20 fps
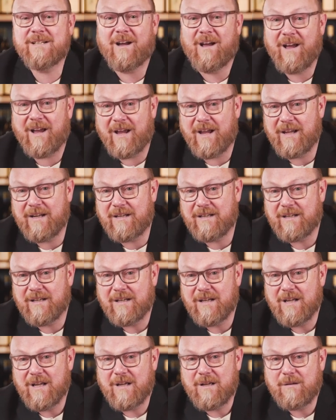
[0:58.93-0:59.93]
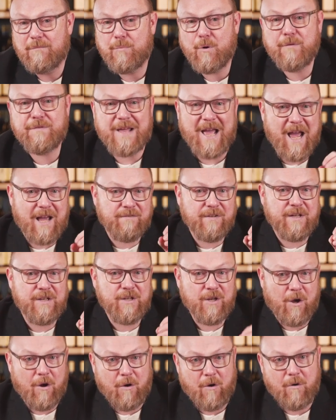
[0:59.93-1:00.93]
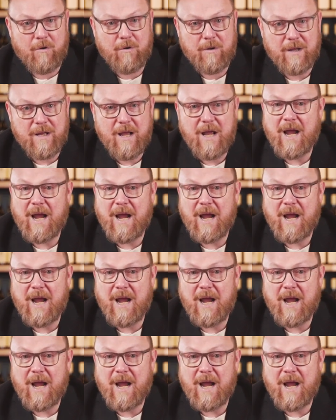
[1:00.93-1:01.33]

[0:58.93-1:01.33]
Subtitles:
died, both Avignon